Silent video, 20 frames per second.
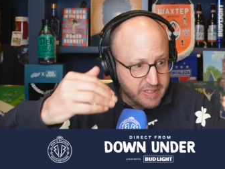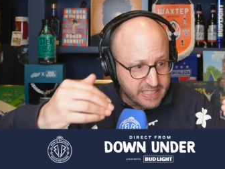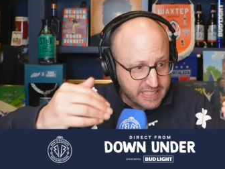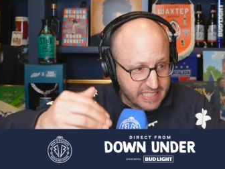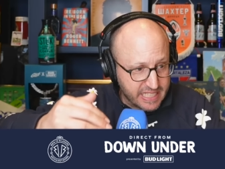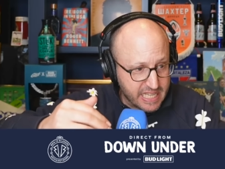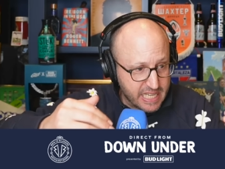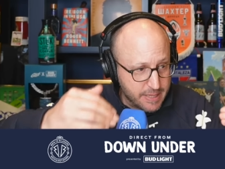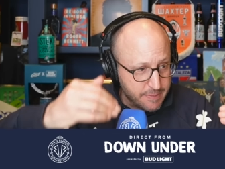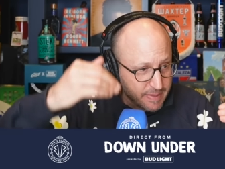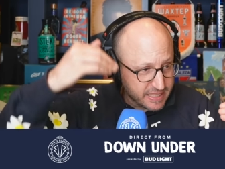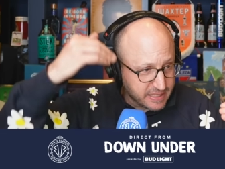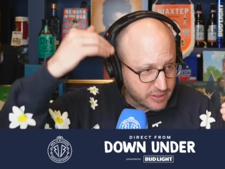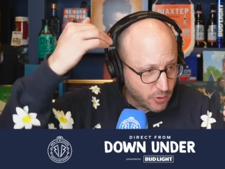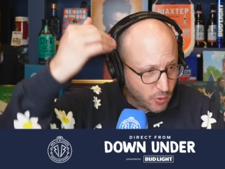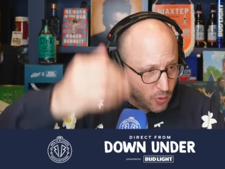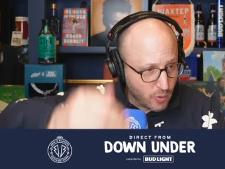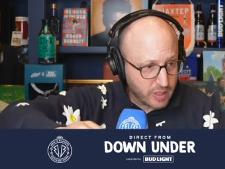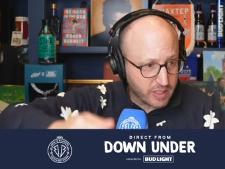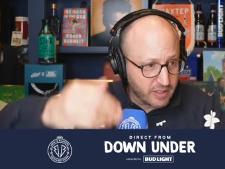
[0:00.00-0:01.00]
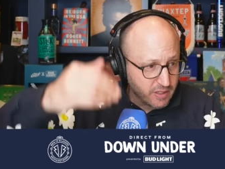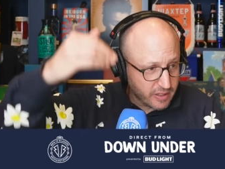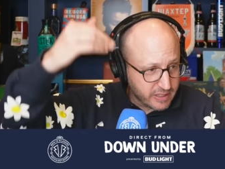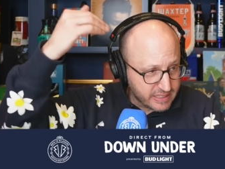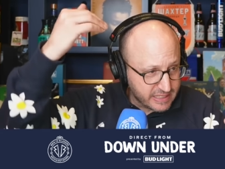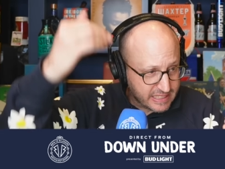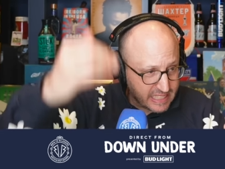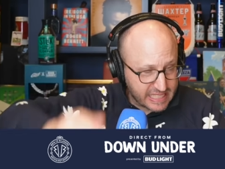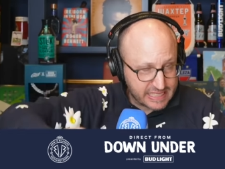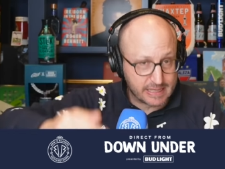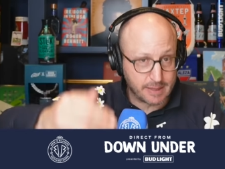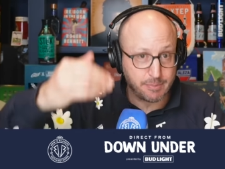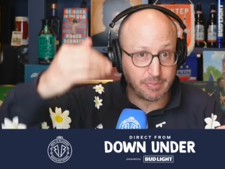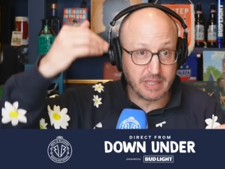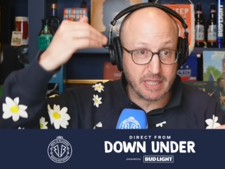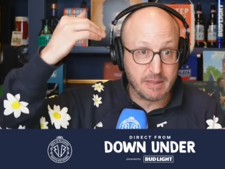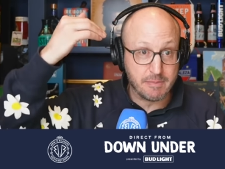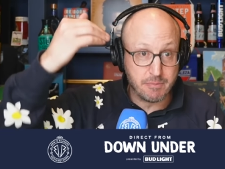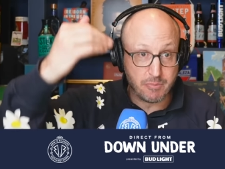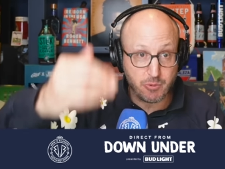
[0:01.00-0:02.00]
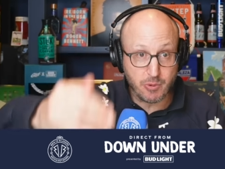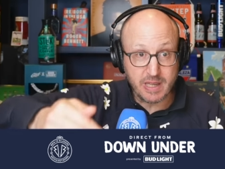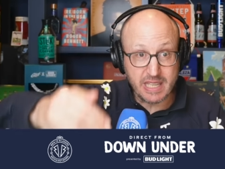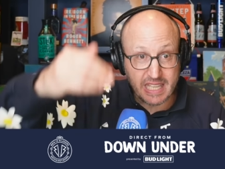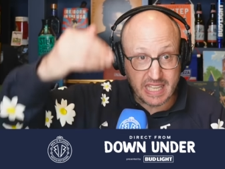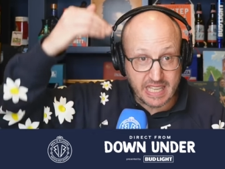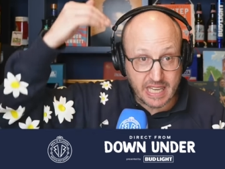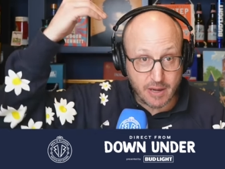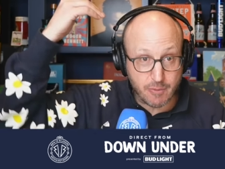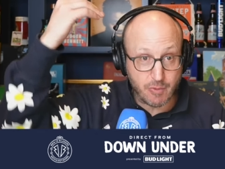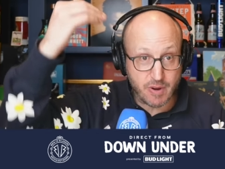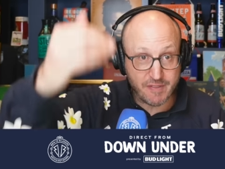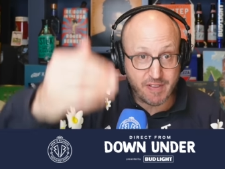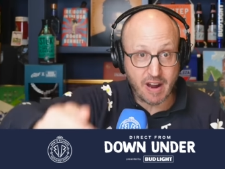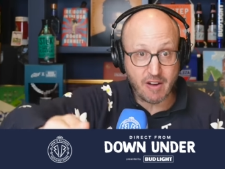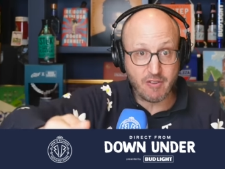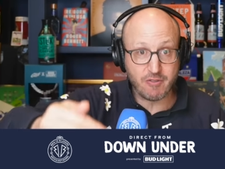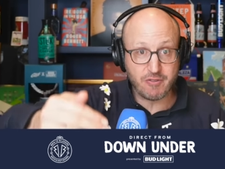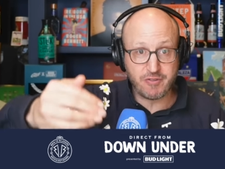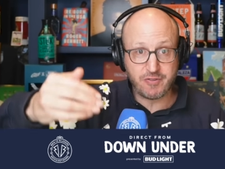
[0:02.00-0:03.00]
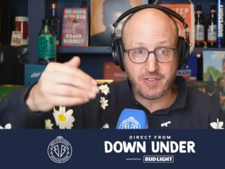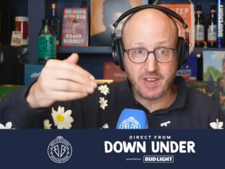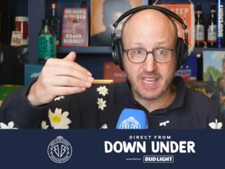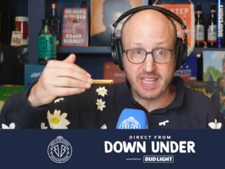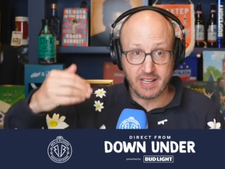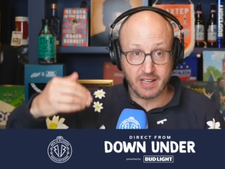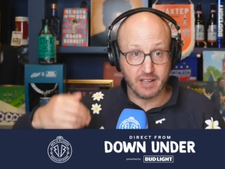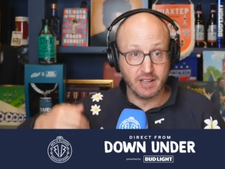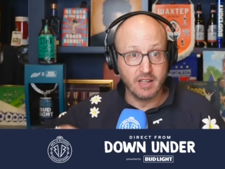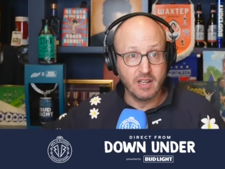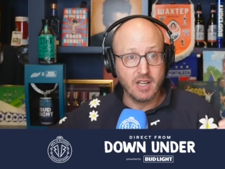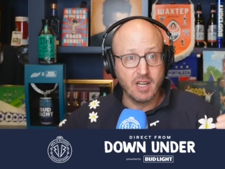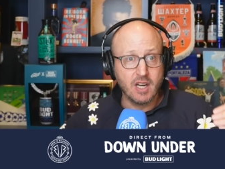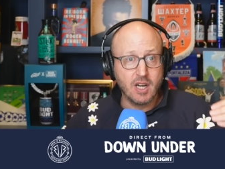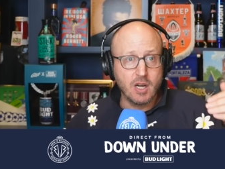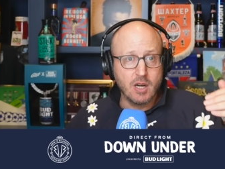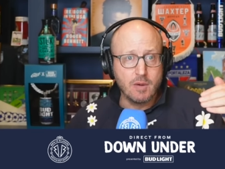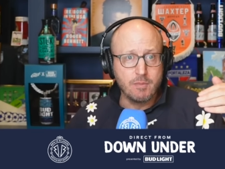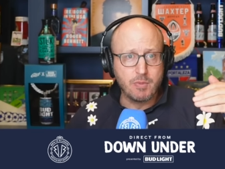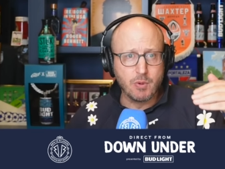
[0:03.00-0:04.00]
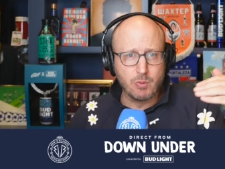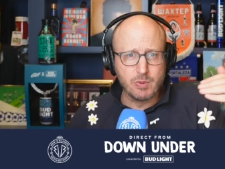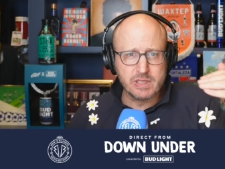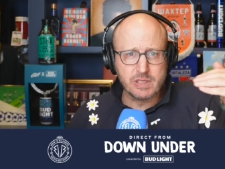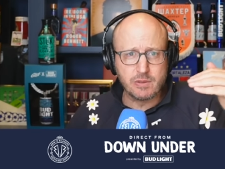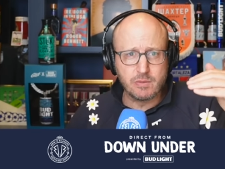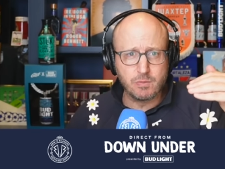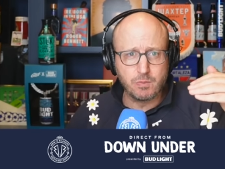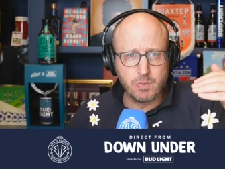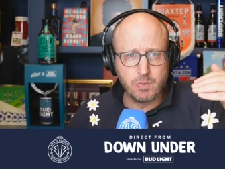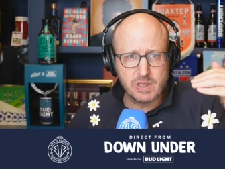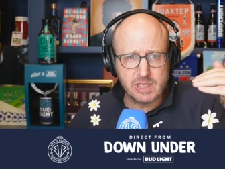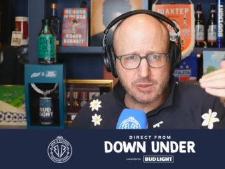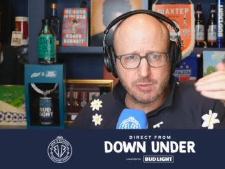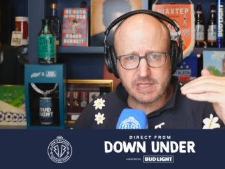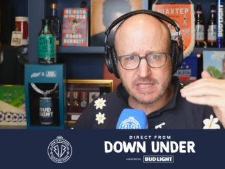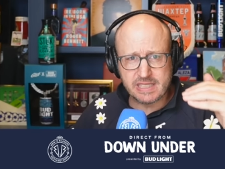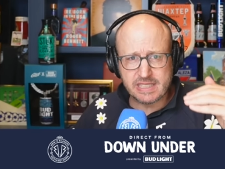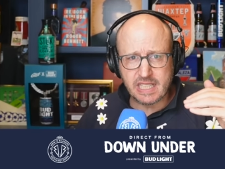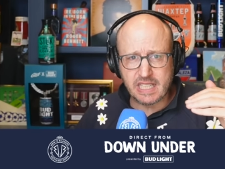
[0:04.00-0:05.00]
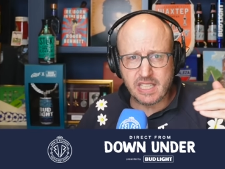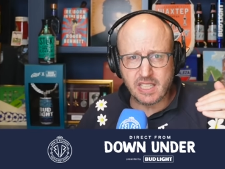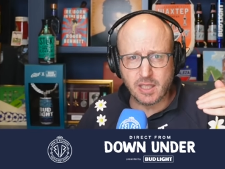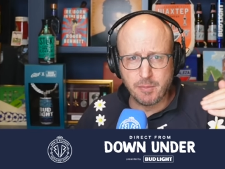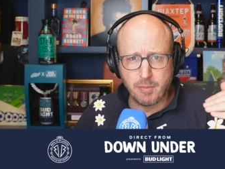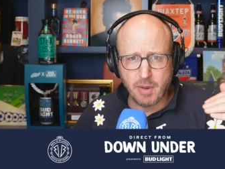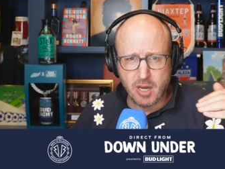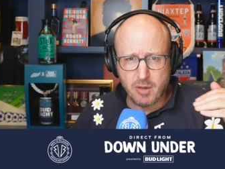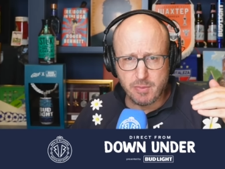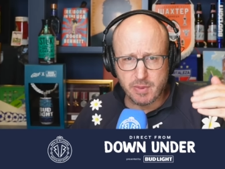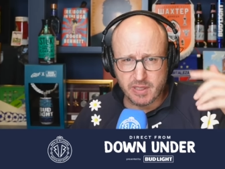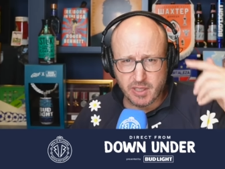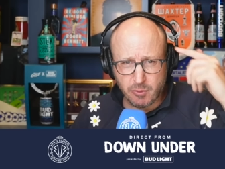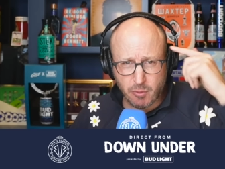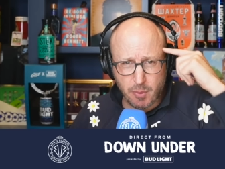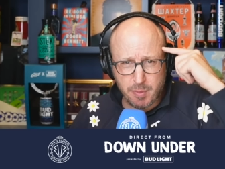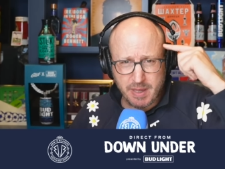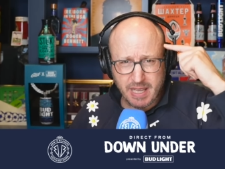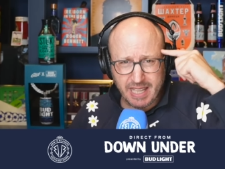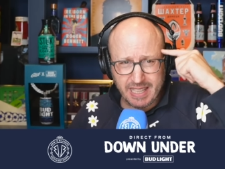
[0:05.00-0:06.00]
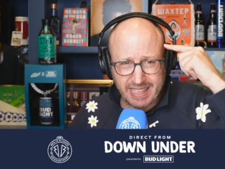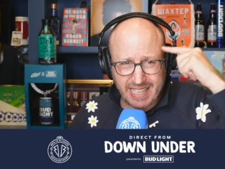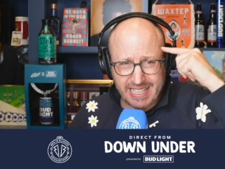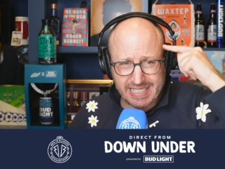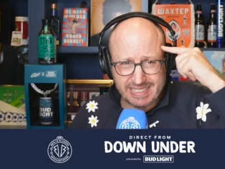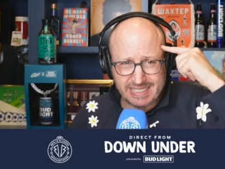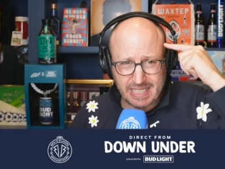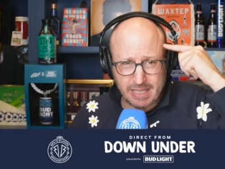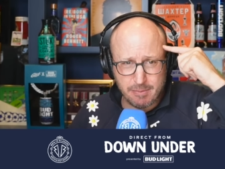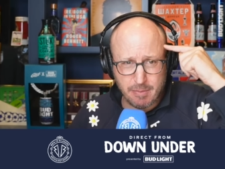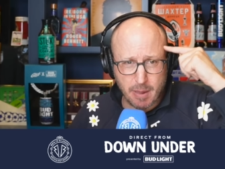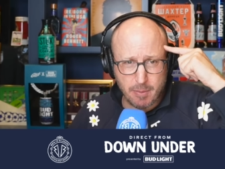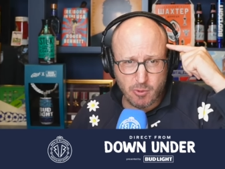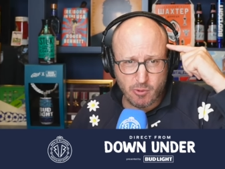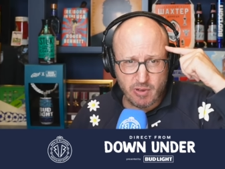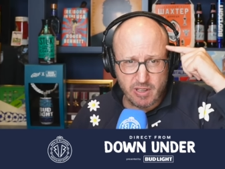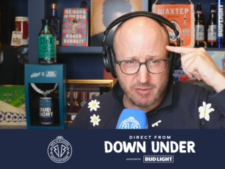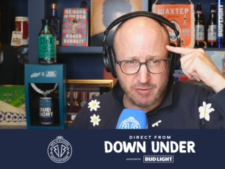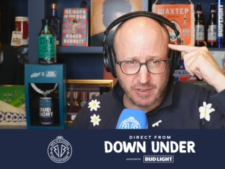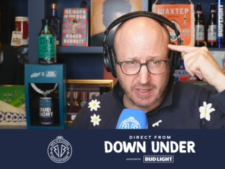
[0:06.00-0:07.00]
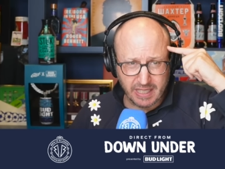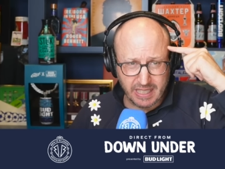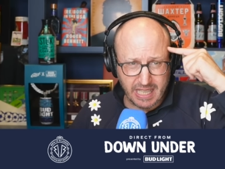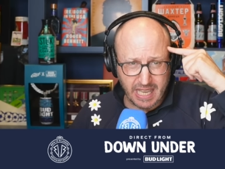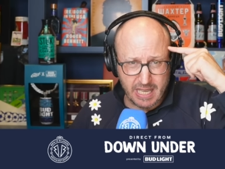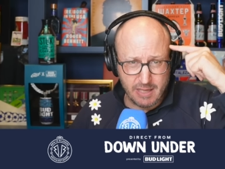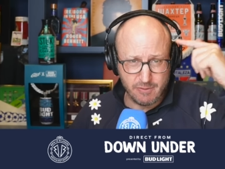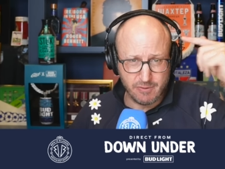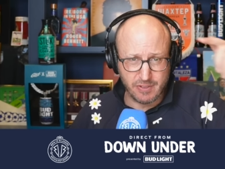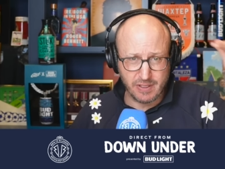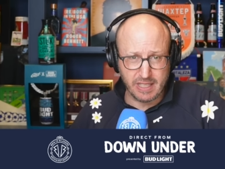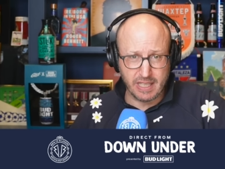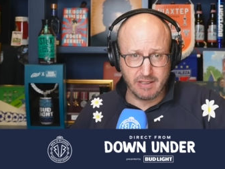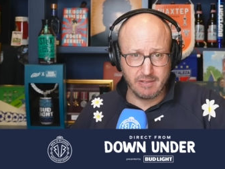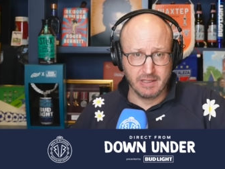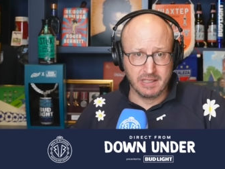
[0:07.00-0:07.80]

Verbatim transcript: team is organised, disciplined, bringing it without fear. Oh yeah. But was was there a singular moment that will be a lasting memory from the game for you?